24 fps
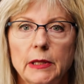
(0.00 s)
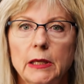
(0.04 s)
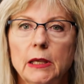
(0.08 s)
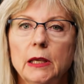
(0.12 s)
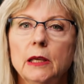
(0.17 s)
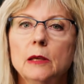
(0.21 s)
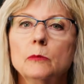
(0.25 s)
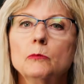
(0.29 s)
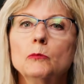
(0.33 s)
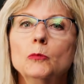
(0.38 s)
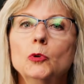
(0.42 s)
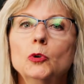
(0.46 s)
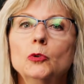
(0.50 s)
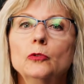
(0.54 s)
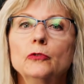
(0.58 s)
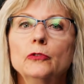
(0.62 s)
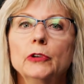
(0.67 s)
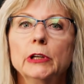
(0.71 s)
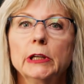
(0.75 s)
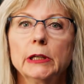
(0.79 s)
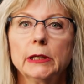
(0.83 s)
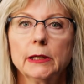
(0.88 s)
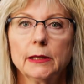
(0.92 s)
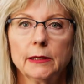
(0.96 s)
Keep
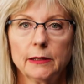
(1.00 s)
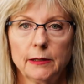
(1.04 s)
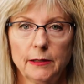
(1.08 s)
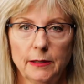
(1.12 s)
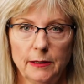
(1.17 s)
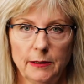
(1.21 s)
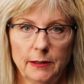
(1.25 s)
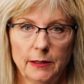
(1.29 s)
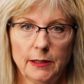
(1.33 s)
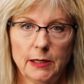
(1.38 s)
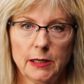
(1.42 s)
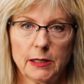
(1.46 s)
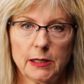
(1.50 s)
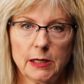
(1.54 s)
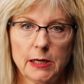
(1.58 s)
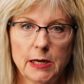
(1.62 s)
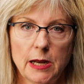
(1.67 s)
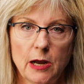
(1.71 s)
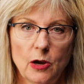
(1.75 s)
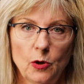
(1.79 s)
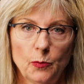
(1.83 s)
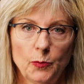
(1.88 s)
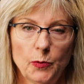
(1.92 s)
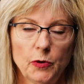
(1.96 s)
moving. It can
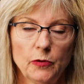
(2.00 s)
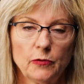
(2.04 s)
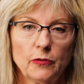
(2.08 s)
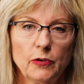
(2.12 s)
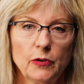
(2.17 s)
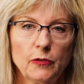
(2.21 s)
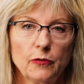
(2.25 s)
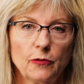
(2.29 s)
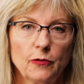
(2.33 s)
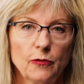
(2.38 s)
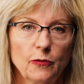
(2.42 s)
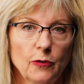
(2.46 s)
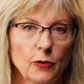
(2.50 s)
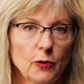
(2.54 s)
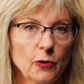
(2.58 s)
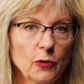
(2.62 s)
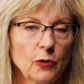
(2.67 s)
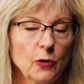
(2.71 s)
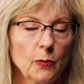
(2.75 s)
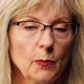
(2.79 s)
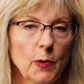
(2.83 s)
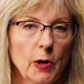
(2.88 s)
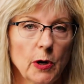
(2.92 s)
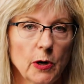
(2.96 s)
help prevent
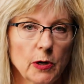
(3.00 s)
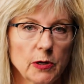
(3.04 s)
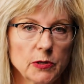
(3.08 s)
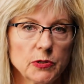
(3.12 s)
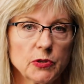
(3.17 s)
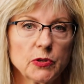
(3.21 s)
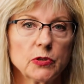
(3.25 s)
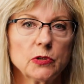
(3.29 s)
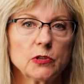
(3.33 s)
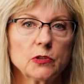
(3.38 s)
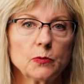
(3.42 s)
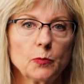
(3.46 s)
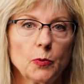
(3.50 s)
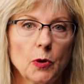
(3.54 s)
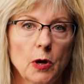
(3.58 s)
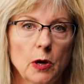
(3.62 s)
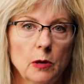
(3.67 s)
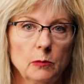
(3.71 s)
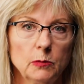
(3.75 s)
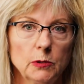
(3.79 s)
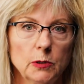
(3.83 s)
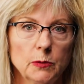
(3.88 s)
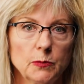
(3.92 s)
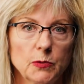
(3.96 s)
further Parkinson's
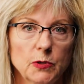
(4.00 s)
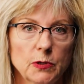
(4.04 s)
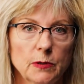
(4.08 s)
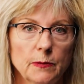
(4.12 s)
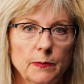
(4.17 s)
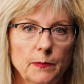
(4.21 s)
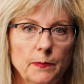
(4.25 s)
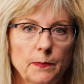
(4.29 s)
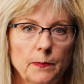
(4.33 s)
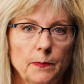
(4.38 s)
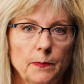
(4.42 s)
problems.